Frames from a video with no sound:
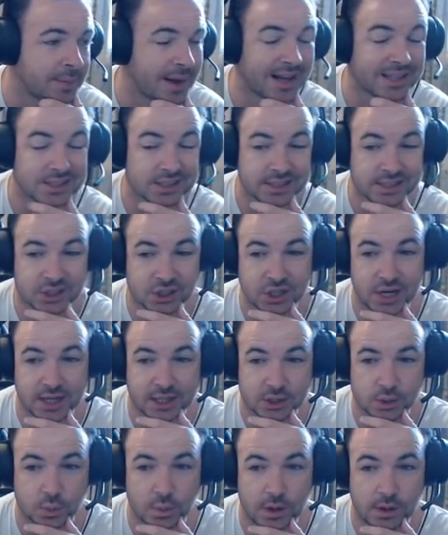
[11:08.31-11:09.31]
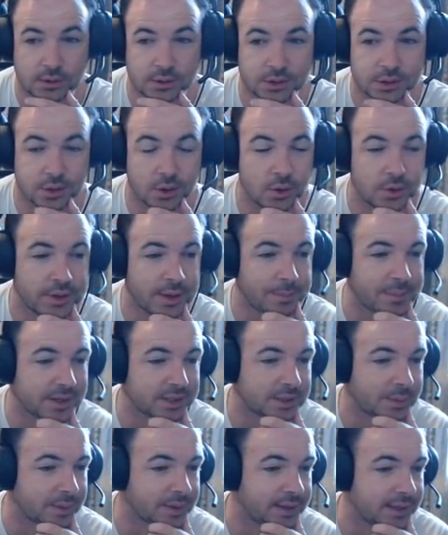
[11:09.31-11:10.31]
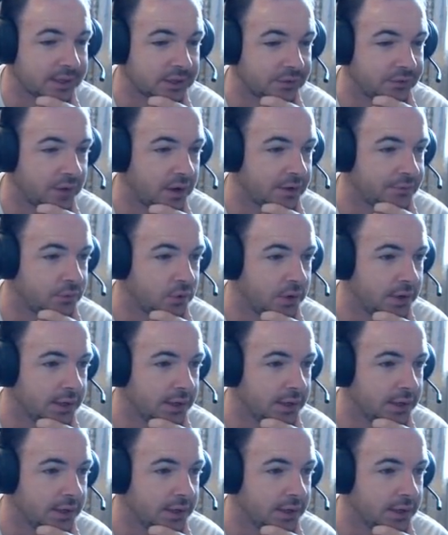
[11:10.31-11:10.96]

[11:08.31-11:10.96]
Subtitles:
passing his check as well, so that picks up a classified for